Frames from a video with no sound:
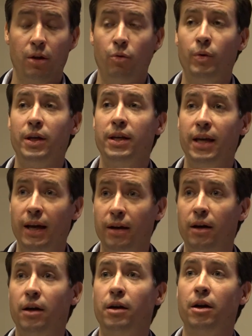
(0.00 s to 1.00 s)
We
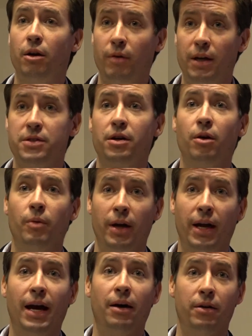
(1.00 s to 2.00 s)
cannot arrest our
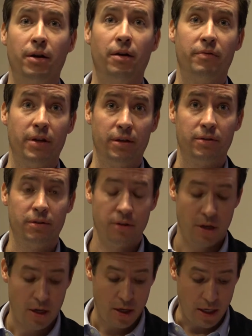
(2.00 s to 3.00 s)
way out of this.
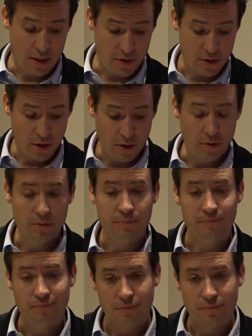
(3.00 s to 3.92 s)
And so